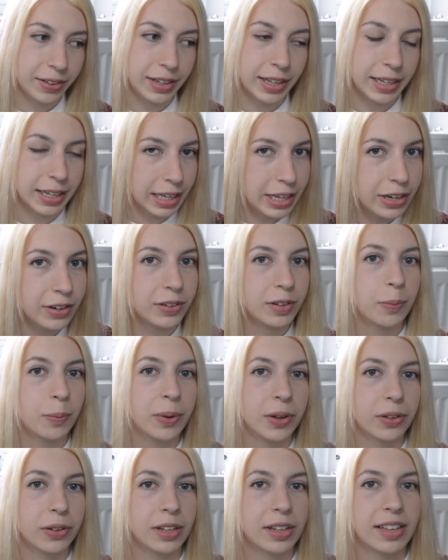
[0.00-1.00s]
like he should be
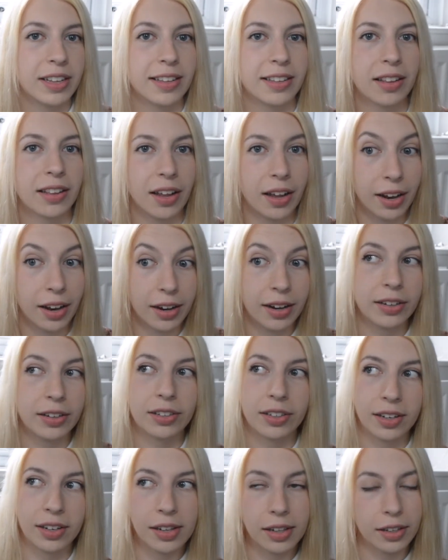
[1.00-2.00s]
on the list and I
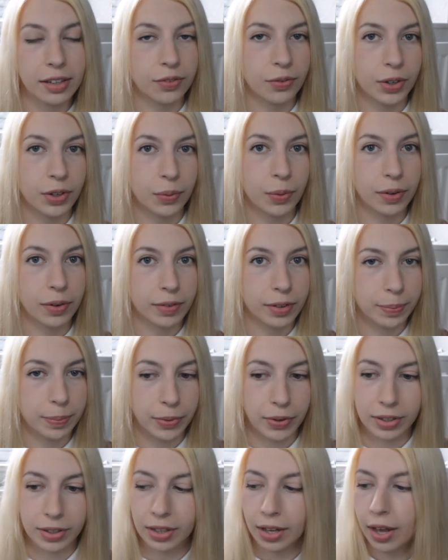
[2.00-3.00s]
should at least read one of his
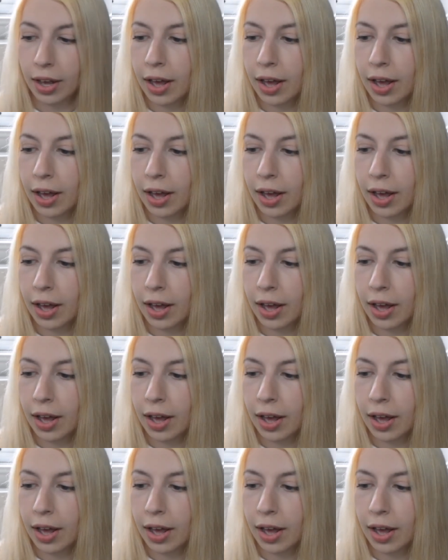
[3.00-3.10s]
books.